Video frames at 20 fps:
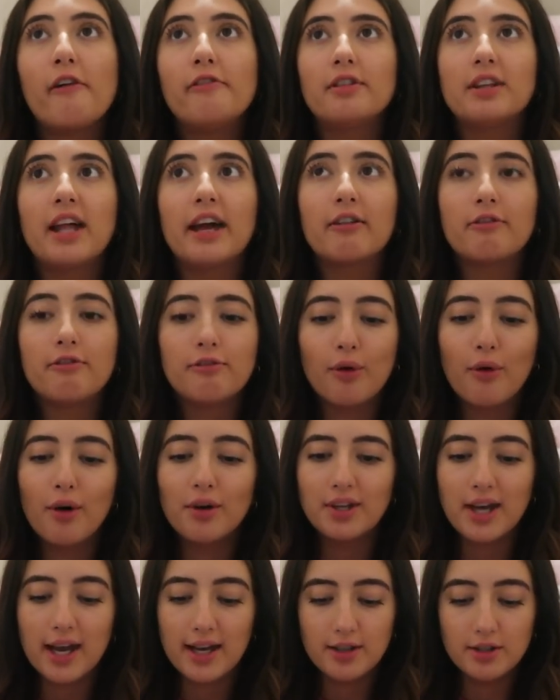for like
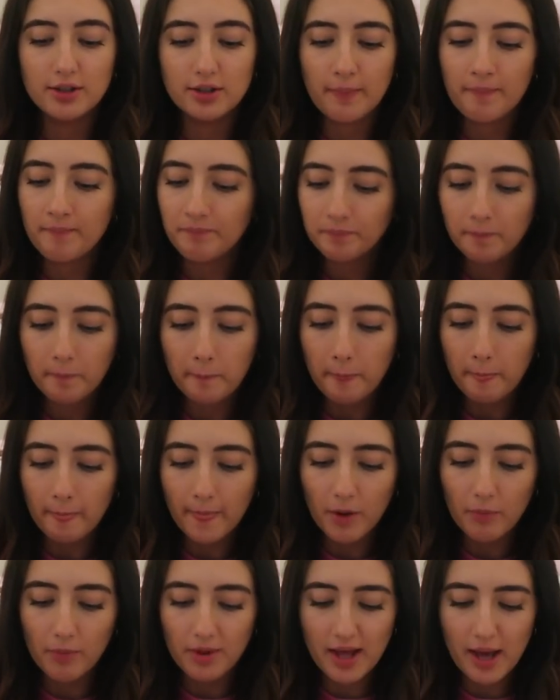4 days
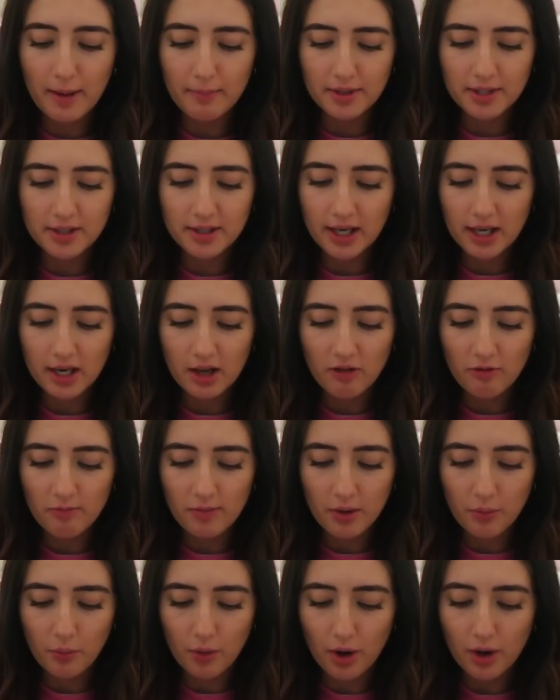without missing any of
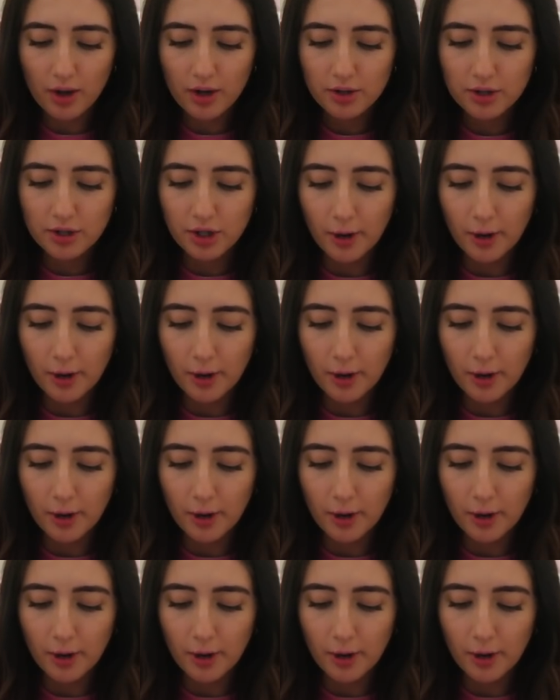my work.